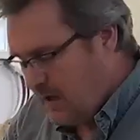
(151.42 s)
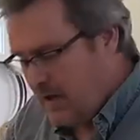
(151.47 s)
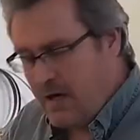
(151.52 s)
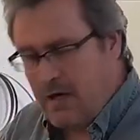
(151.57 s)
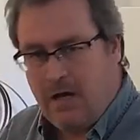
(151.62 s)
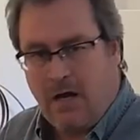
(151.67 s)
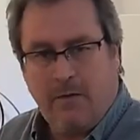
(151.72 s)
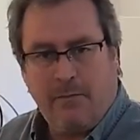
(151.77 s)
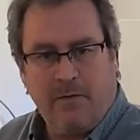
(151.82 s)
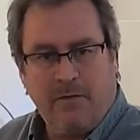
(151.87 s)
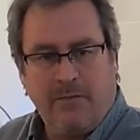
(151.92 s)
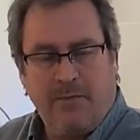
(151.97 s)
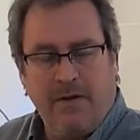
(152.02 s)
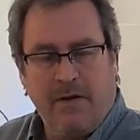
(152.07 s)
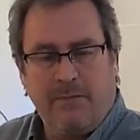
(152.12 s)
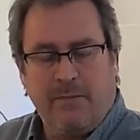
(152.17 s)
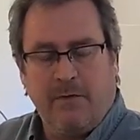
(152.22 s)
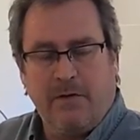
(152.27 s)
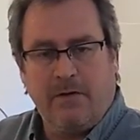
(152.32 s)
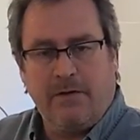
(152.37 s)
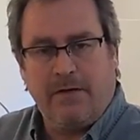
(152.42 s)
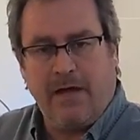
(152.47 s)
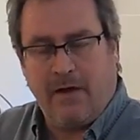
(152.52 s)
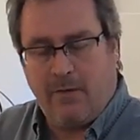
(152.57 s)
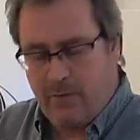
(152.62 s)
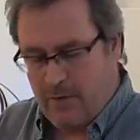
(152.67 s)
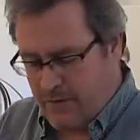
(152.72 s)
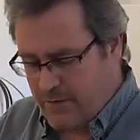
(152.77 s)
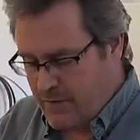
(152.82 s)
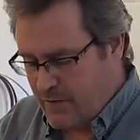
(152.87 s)
Had a couple of people
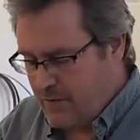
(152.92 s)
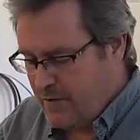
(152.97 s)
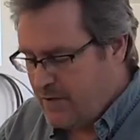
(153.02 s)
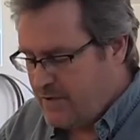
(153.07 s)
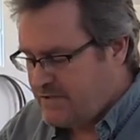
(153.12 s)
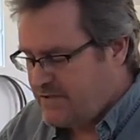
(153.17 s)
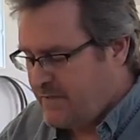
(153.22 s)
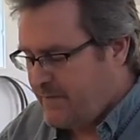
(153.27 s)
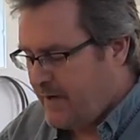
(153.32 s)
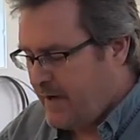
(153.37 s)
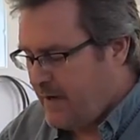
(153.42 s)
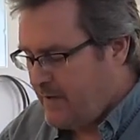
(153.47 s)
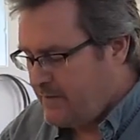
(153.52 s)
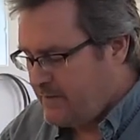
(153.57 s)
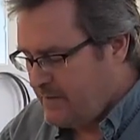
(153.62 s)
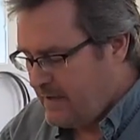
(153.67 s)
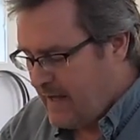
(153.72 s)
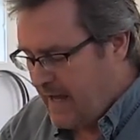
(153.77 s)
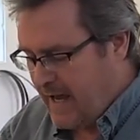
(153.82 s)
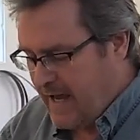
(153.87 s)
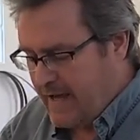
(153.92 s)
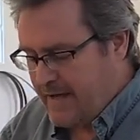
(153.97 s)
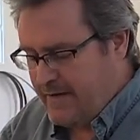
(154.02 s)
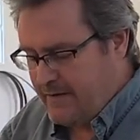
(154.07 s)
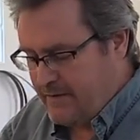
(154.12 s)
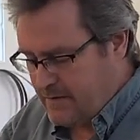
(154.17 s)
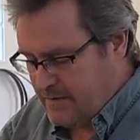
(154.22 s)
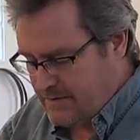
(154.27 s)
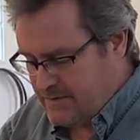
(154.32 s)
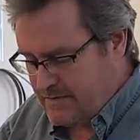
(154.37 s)
that were curious about the
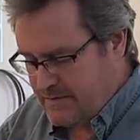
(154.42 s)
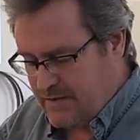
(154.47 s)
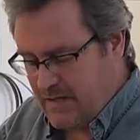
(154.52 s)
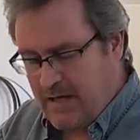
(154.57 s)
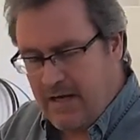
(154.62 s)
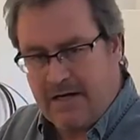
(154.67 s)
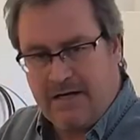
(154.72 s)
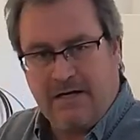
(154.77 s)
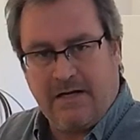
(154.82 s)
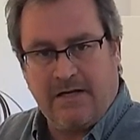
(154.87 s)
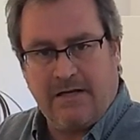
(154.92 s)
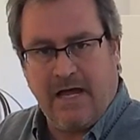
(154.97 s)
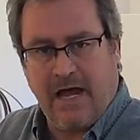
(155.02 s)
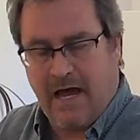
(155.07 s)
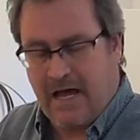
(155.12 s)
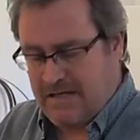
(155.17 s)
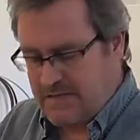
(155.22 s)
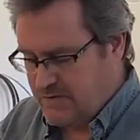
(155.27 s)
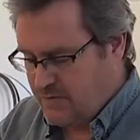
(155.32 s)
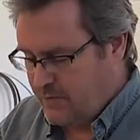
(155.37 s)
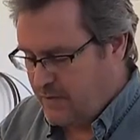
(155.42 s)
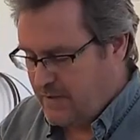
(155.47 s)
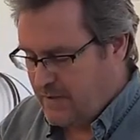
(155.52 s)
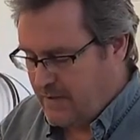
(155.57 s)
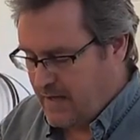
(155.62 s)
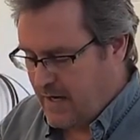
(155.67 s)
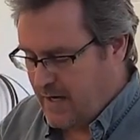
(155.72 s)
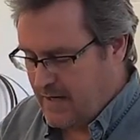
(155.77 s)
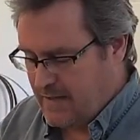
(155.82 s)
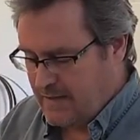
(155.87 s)
handles that I did last
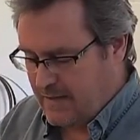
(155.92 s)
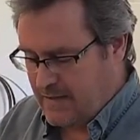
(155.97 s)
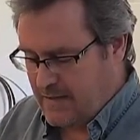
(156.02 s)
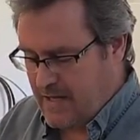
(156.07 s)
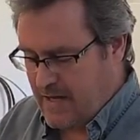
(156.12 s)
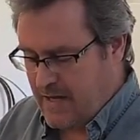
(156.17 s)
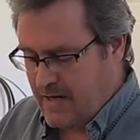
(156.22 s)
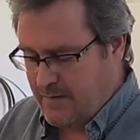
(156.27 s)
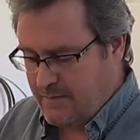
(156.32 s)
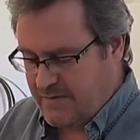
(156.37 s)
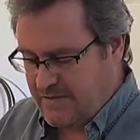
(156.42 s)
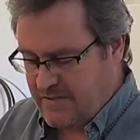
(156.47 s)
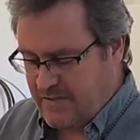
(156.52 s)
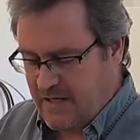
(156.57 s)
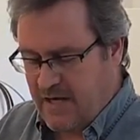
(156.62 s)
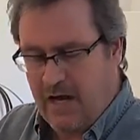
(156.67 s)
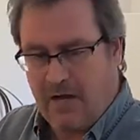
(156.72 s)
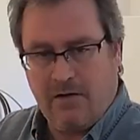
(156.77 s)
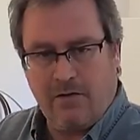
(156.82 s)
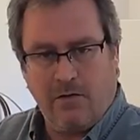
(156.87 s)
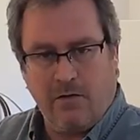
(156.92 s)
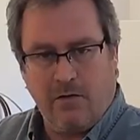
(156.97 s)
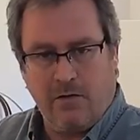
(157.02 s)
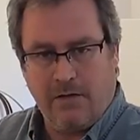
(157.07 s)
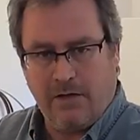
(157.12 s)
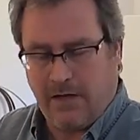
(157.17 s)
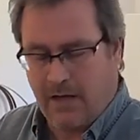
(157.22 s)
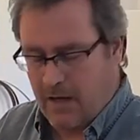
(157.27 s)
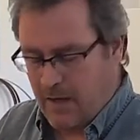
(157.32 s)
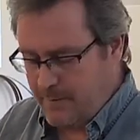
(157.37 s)
week on the clamps and how they're
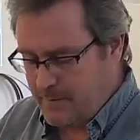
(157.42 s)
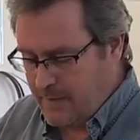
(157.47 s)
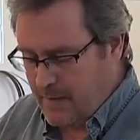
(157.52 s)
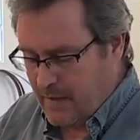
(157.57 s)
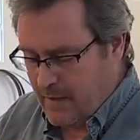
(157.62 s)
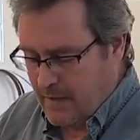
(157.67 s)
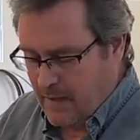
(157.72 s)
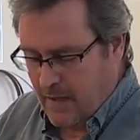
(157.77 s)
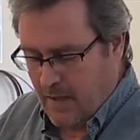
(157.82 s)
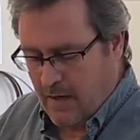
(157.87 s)
holding up.